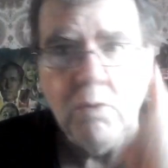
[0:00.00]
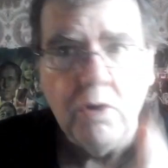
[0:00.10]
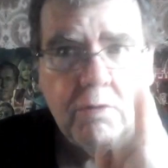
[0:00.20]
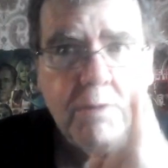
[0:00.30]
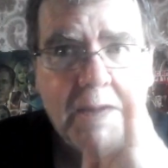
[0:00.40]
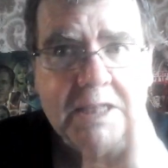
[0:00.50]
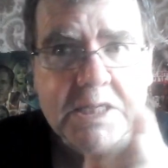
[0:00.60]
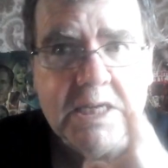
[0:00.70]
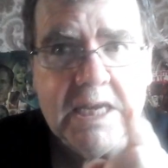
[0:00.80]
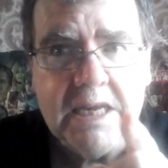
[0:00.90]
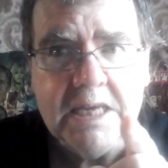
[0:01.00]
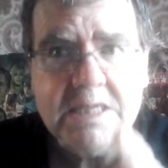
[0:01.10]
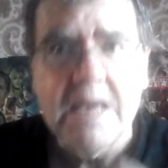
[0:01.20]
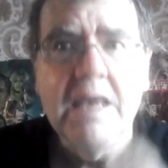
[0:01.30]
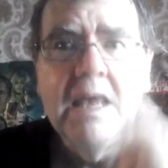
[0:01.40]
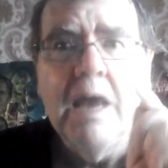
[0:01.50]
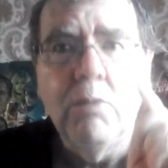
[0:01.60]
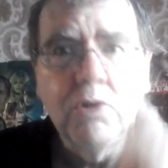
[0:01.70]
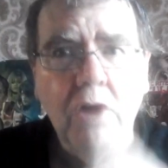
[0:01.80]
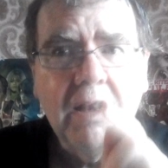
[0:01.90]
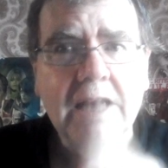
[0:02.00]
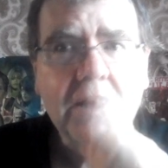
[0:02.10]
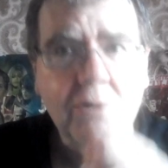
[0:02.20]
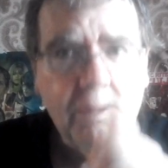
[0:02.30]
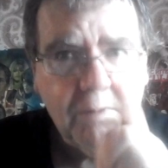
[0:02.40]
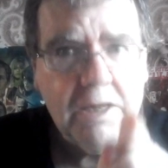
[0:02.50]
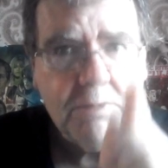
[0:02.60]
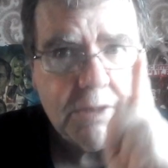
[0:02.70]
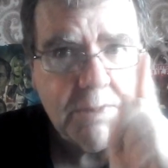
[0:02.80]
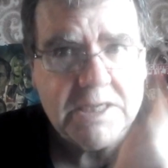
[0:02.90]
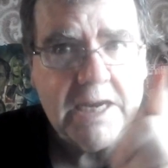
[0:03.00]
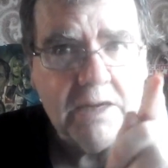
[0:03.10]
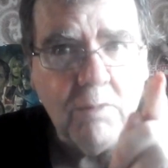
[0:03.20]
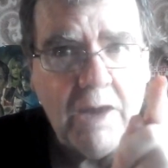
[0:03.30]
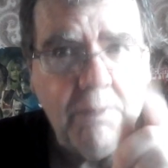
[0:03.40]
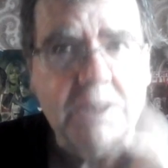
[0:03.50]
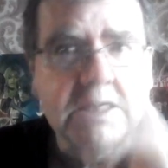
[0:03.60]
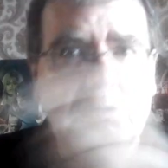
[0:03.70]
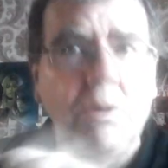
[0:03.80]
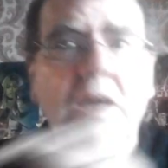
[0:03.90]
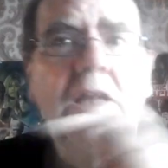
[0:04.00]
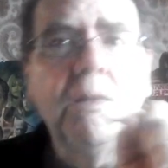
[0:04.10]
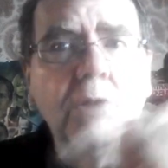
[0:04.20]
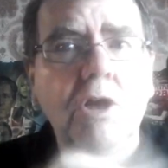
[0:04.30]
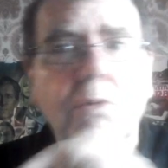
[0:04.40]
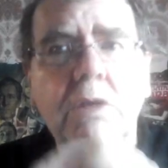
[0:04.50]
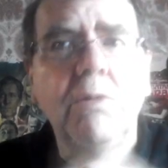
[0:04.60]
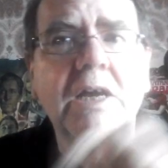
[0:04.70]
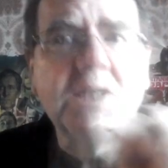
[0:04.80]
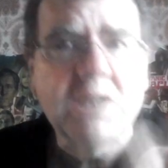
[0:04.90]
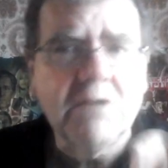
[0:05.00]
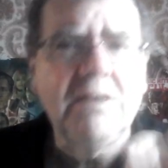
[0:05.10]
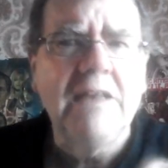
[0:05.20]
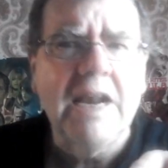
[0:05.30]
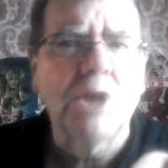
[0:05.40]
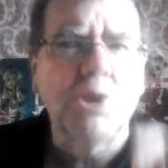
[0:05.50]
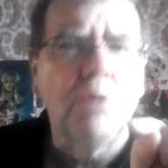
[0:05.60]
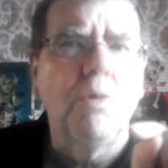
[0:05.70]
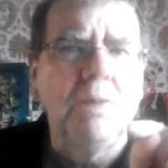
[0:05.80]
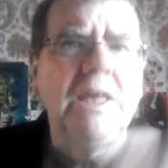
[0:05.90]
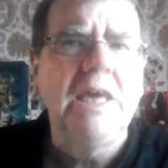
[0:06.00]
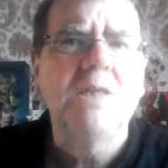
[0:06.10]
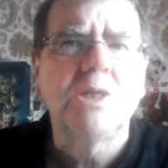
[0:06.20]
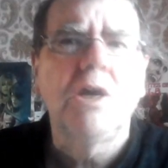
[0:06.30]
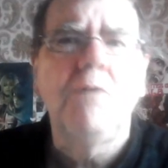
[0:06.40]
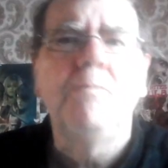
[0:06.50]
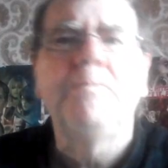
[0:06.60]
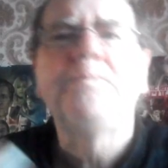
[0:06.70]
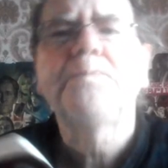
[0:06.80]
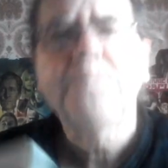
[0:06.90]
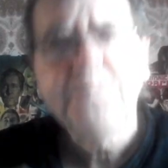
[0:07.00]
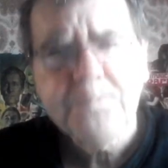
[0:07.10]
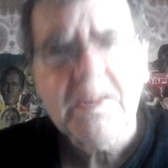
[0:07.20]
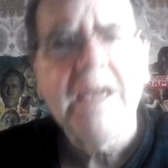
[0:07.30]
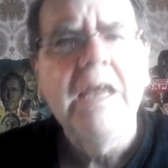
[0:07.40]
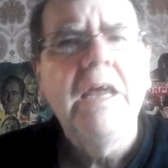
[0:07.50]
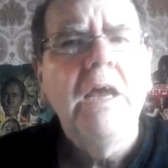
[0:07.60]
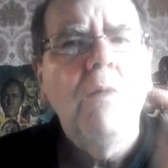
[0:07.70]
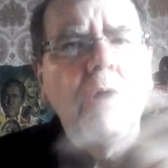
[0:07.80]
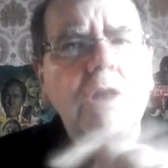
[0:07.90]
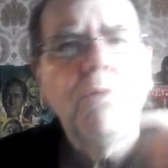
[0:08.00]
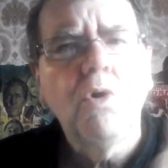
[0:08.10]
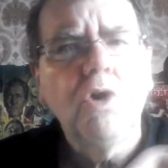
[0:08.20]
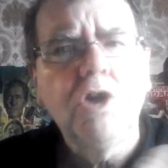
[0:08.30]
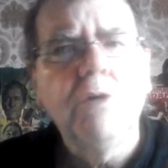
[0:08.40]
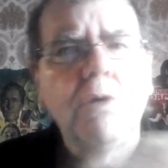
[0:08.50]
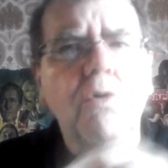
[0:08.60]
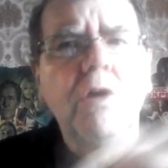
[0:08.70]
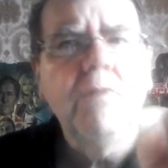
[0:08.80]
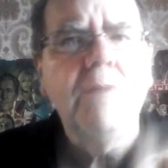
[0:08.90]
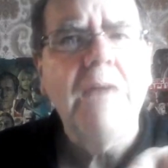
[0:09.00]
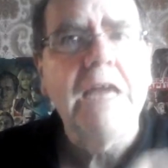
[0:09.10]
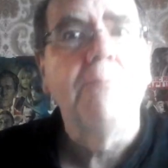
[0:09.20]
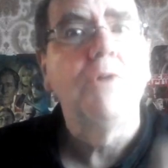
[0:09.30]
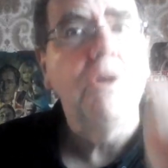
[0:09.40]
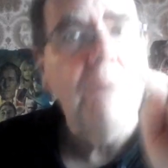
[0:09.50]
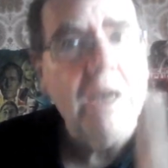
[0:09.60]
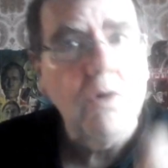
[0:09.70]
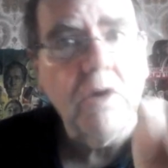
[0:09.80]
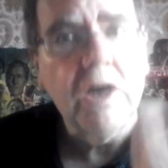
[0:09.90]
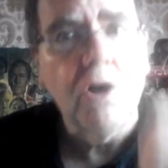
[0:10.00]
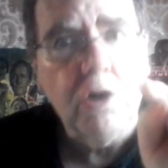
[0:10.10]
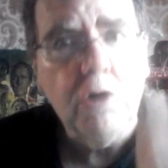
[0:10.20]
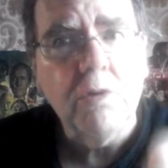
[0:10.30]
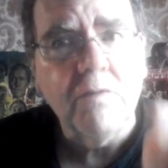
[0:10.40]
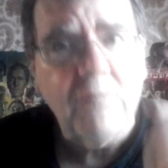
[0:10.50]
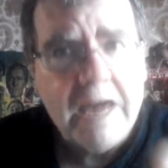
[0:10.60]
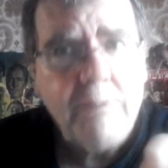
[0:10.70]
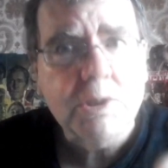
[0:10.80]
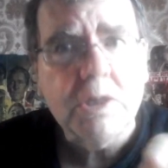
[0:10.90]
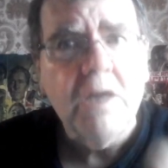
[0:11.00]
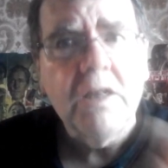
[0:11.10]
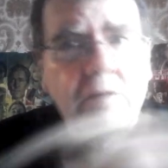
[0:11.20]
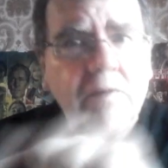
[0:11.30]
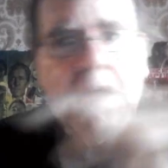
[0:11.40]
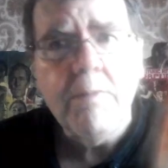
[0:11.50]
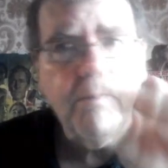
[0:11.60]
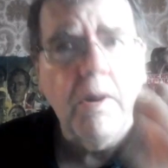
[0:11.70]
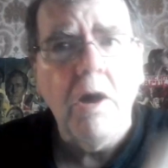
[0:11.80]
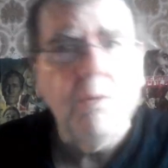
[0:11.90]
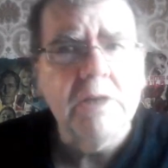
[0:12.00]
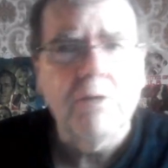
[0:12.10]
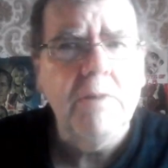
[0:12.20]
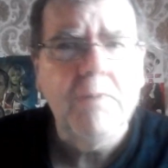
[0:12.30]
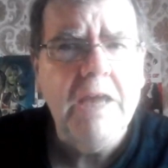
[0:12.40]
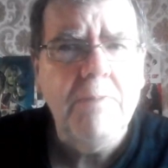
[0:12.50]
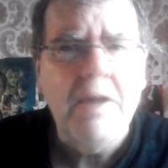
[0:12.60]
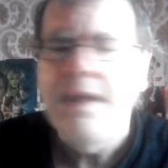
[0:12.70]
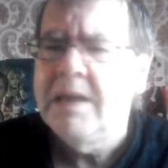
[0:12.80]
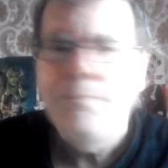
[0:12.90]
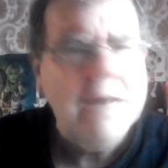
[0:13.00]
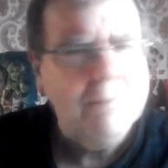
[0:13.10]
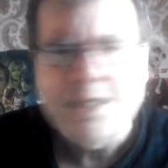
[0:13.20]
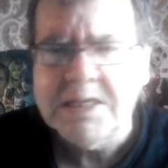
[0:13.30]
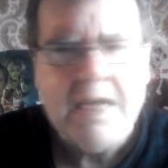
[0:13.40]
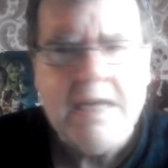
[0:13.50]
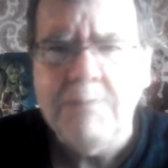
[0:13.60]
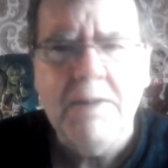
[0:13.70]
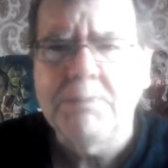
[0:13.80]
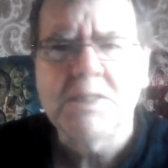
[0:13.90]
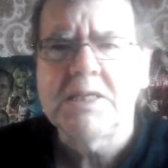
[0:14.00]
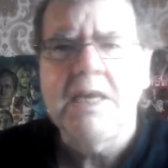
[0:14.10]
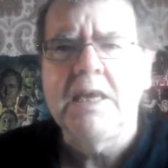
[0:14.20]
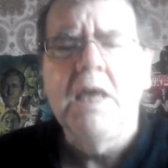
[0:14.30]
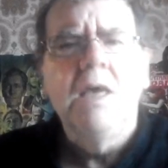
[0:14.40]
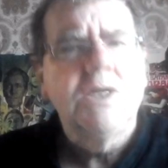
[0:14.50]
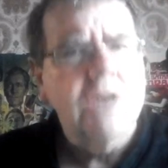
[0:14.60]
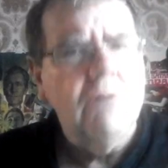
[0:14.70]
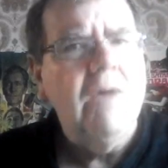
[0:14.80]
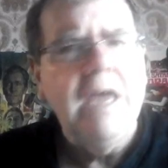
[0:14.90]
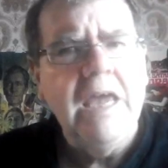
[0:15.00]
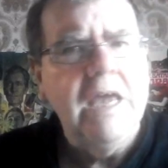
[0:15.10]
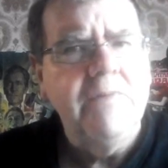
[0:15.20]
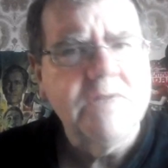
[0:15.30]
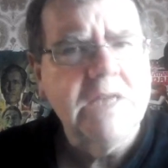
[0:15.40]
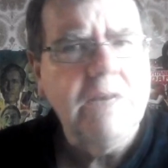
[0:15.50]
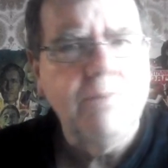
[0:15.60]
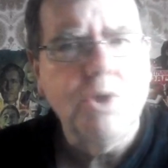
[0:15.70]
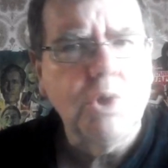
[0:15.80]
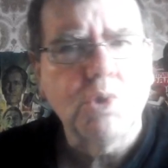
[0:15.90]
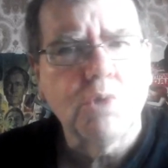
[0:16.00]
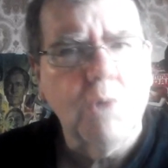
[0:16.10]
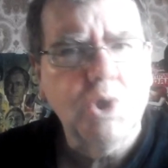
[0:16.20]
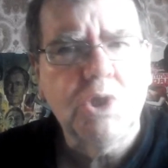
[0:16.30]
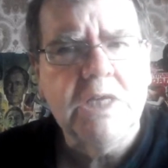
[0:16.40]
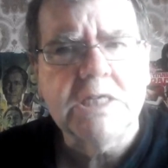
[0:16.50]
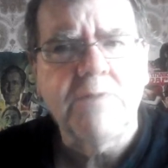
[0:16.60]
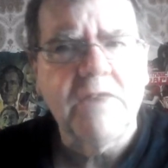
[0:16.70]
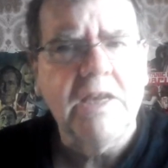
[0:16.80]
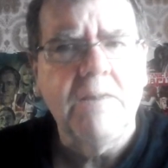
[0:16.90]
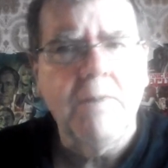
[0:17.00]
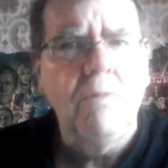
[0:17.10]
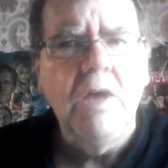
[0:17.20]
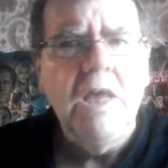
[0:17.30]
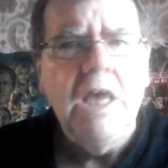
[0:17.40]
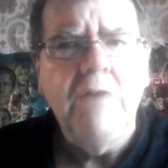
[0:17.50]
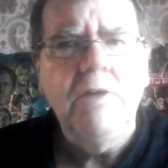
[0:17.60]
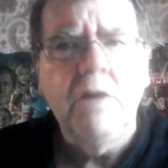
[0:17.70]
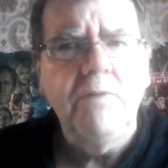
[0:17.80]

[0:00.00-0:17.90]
were going to remake the series, I would not like the Crypt Keeper to be taken away, because they were considering that actually a couple of years ago, what they were going to do, they were going to remake it, but they weren't going to include the framing part of the Crypt Keeper. Bad mistake, bad mistake. So if there's any producers watching this, if you're thinking about, you know,